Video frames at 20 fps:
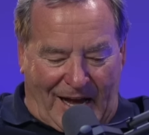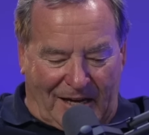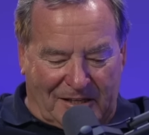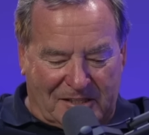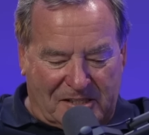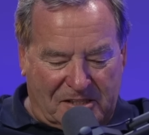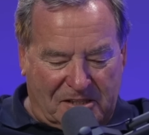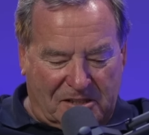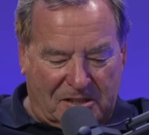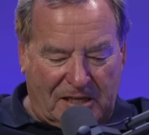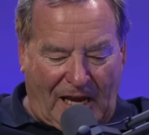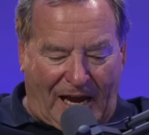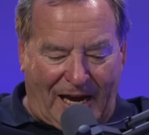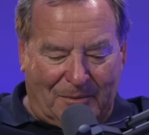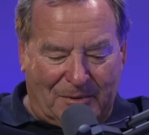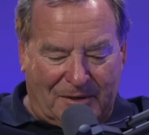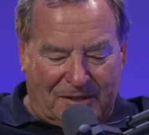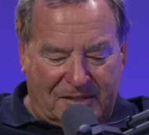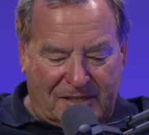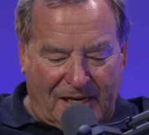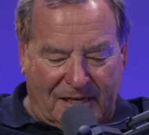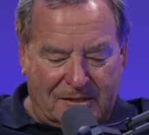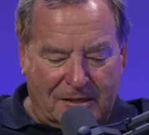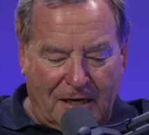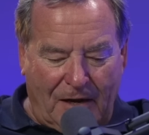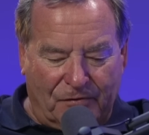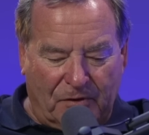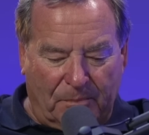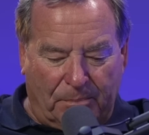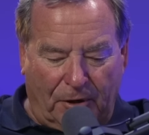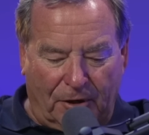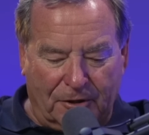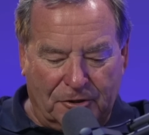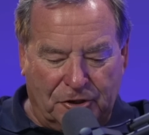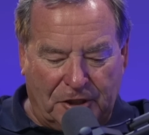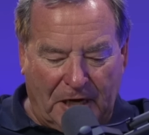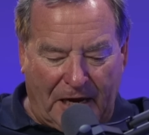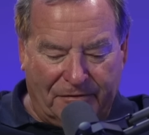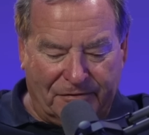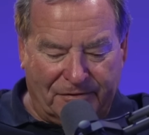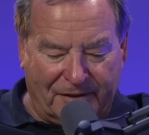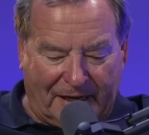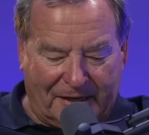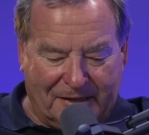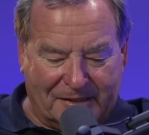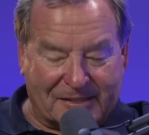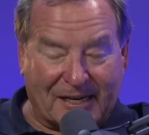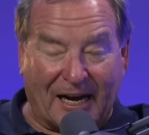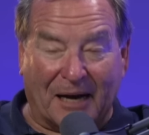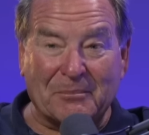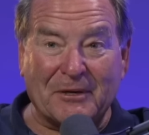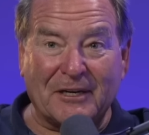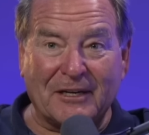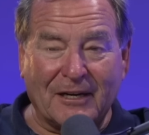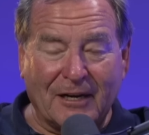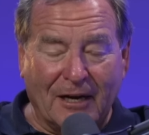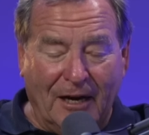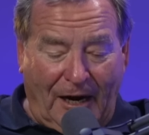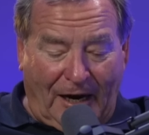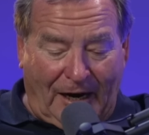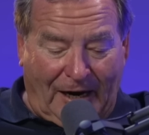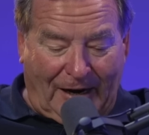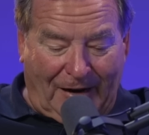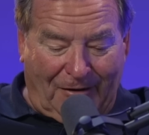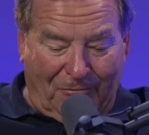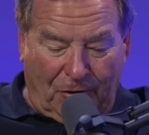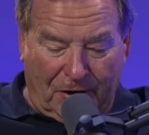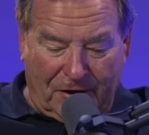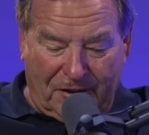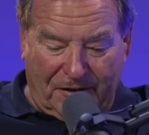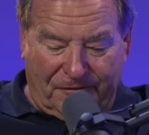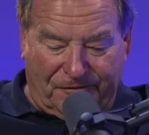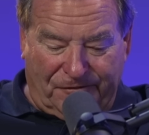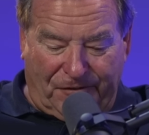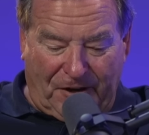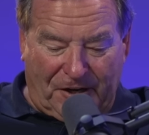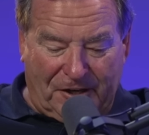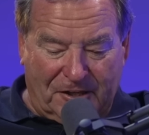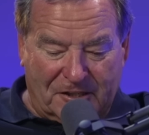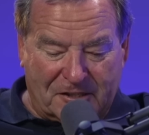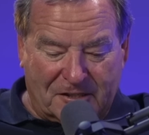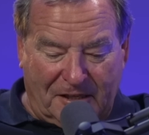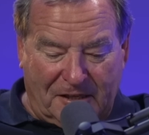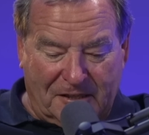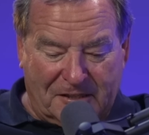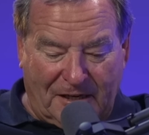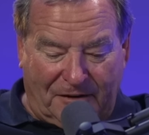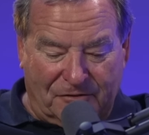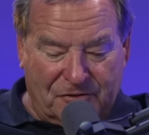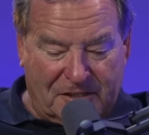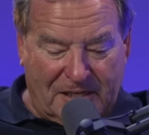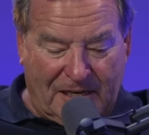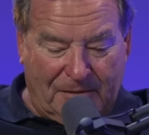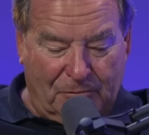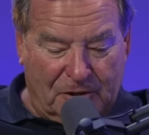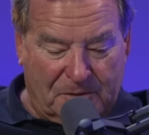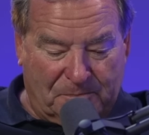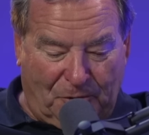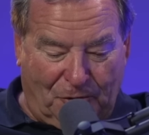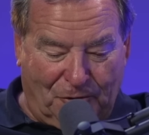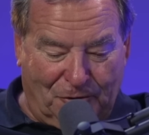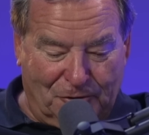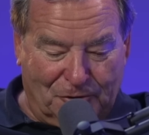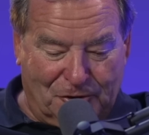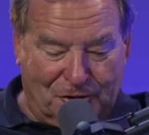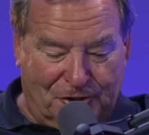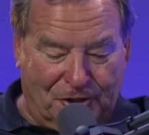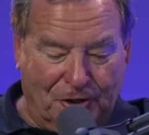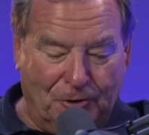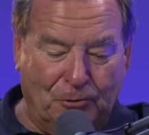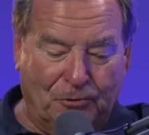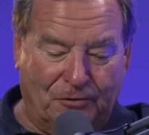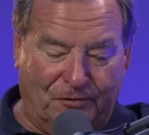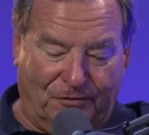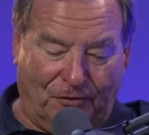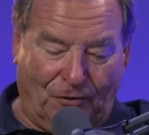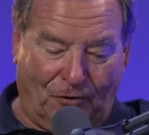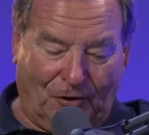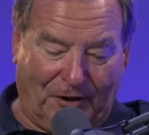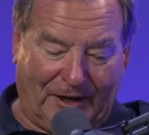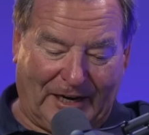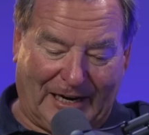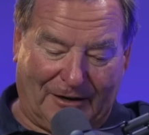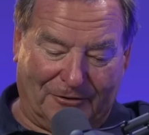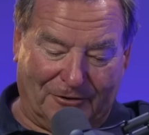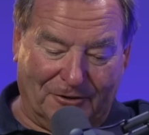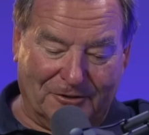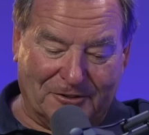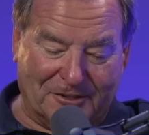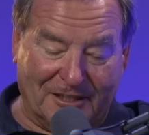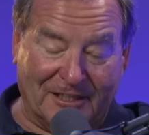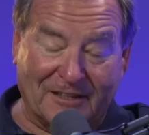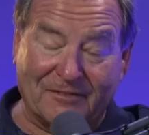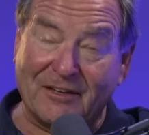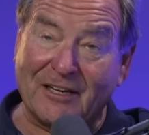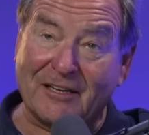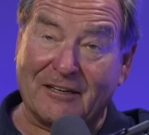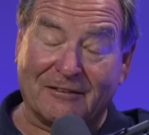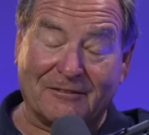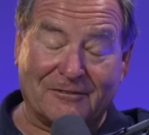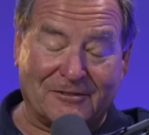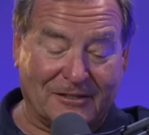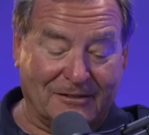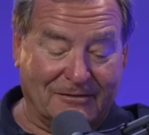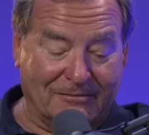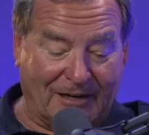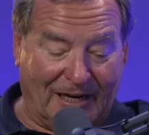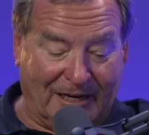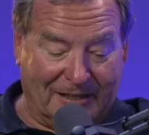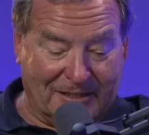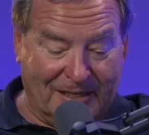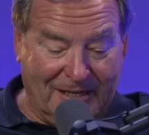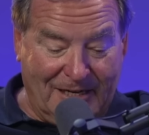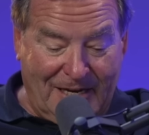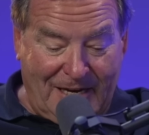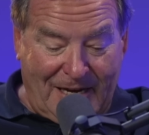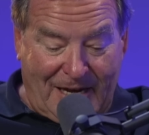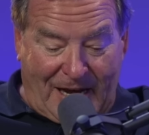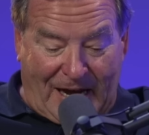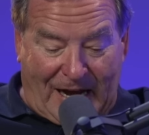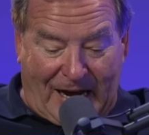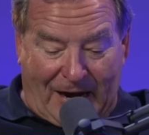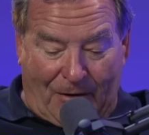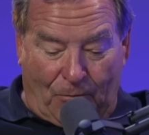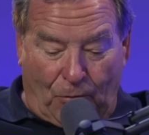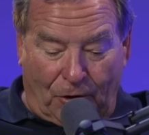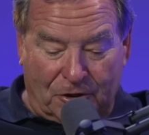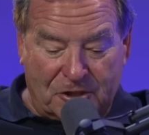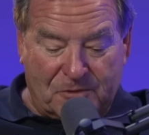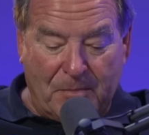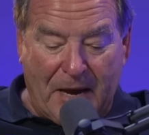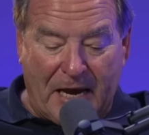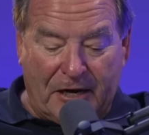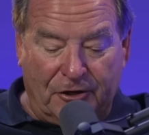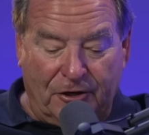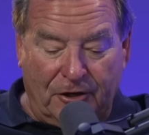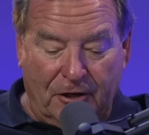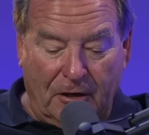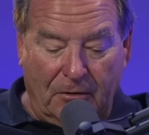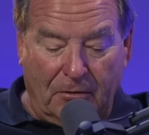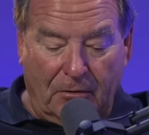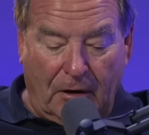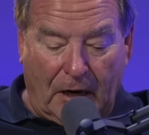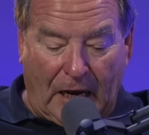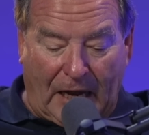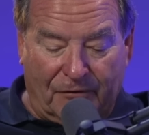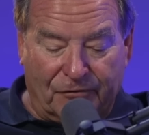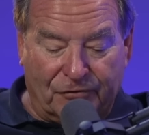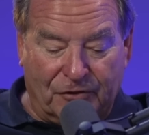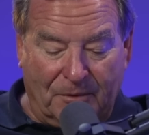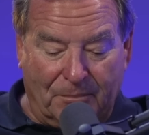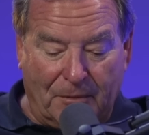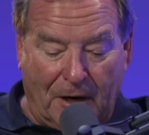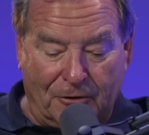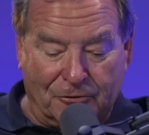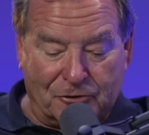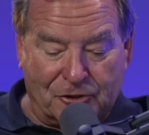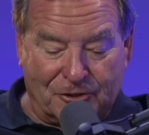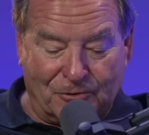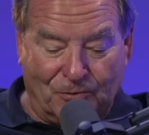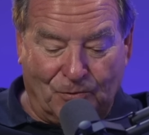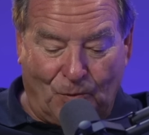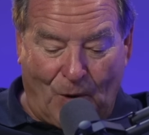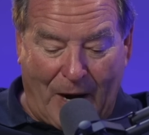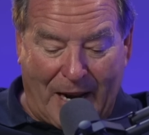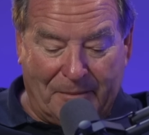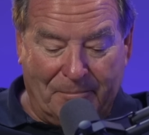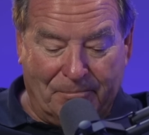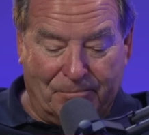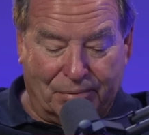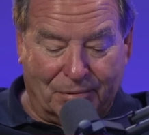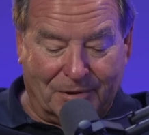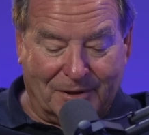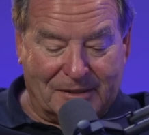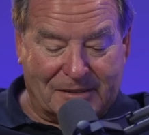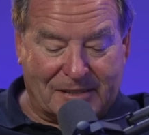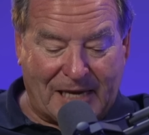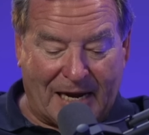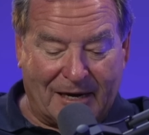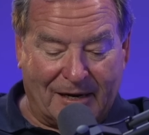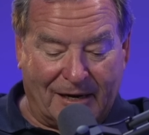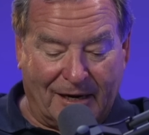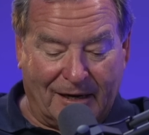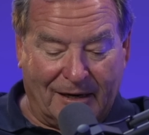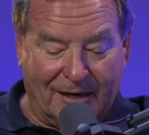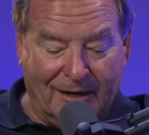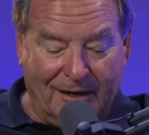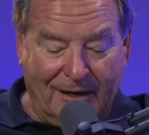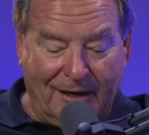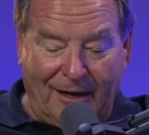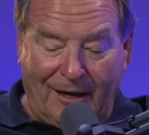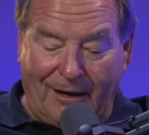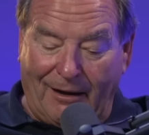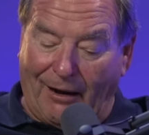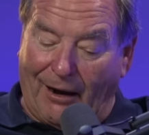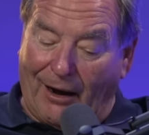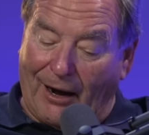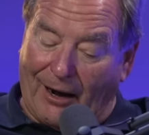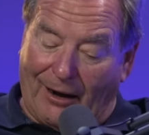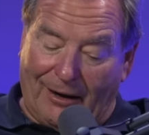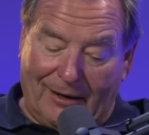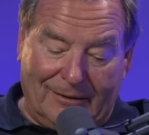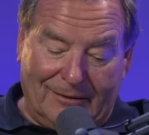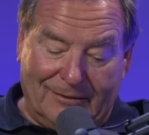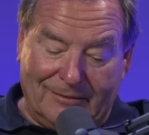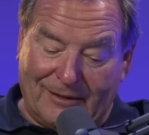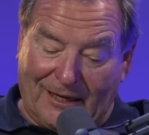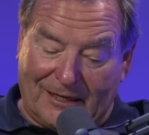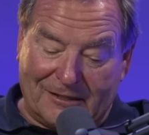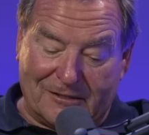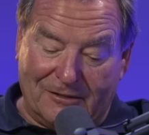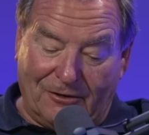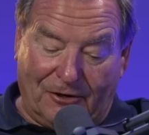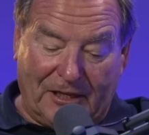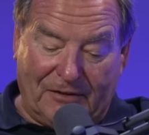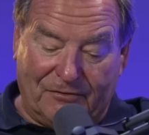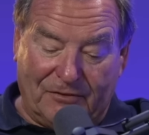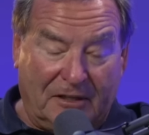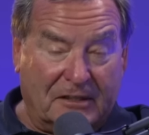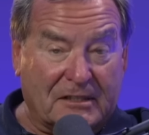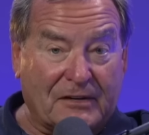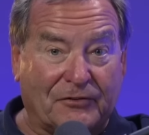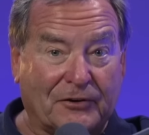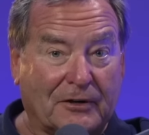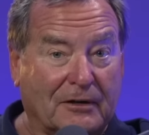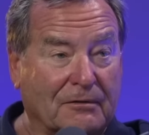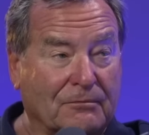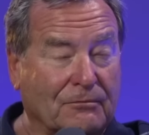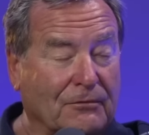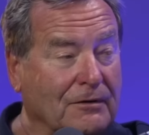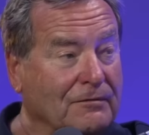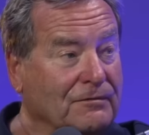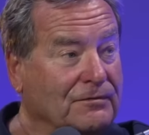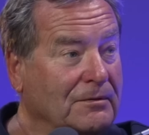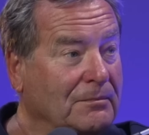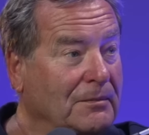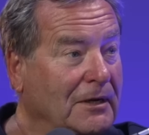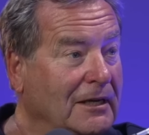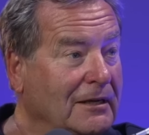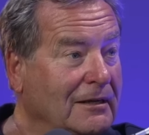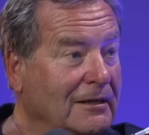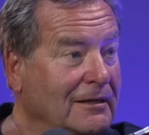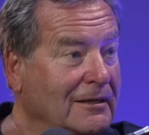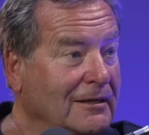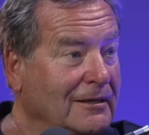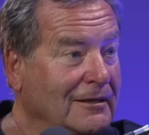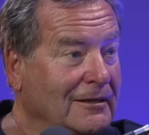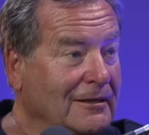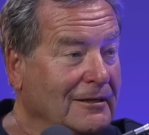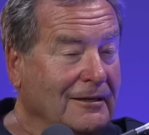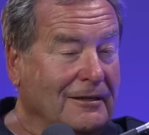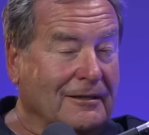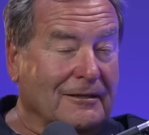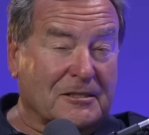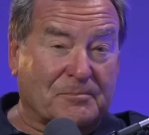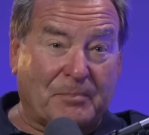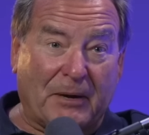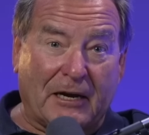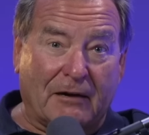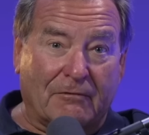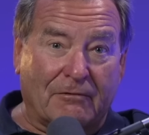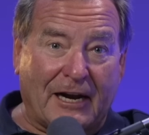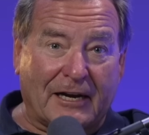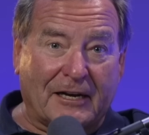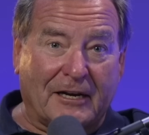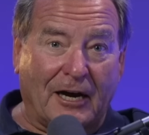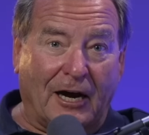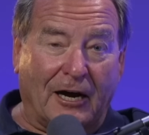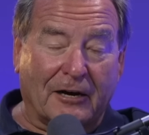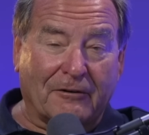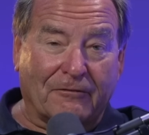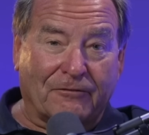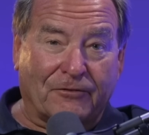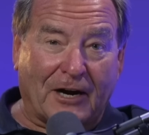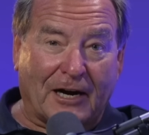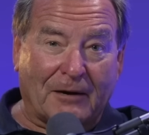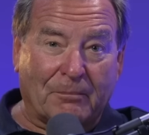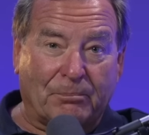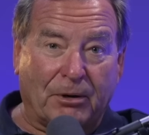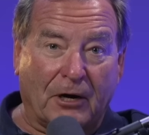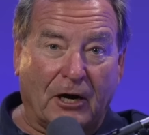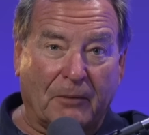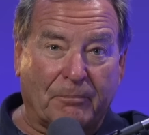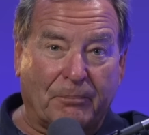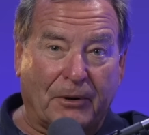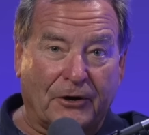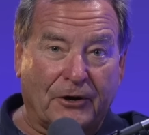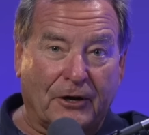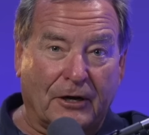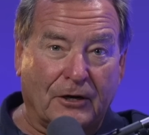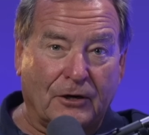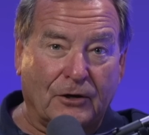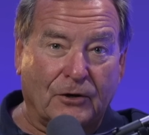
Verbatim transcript: Simon says, love the pod, Geoff. Thank you, Simon. One of the funniest things I've seen was Paul's tooth falling out on TV. You're too right. What's made you laugh the most when presenting? That's not even a difficult one for me. It's been a red card at Fratton Park, but who?